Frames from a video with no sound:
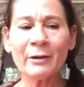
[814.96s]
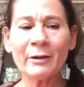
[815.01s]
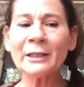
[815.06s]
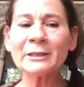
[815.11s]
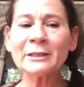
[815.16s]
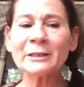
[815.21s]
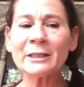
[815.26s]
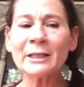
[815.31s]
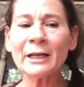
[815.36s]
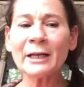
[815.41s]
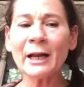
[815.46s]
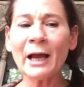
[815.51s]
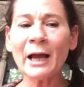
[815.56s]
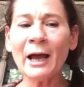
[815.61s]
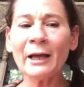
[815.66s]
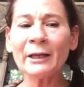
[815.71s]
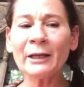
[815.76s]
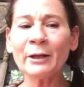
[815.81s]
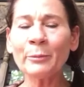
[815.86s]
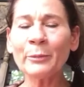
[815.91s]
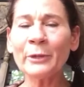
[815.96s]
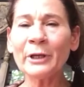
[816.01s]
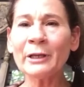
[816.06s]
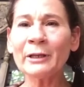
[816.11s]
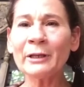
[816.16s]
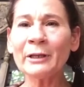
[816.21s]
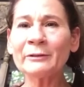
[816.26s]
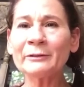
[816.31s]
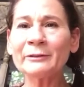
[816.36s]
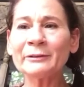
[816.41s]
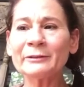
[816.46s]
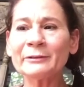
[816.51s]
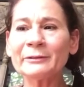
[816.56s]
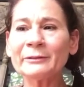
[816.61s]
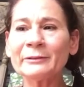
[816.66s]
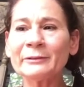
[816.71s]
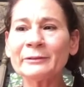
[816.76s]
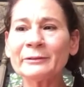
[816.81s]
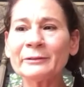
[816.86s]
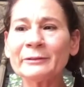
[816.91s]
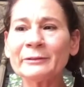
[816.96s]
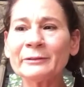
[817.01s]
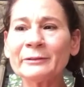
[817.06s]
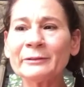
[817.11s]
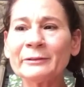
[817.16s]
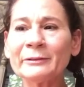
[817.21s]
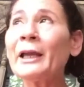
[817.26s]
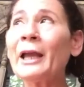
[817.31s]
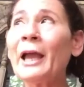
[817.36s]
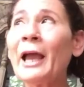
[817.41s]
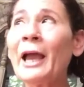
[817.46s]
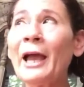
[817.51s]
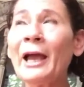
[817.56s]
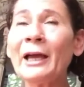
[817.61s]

place that I am in. I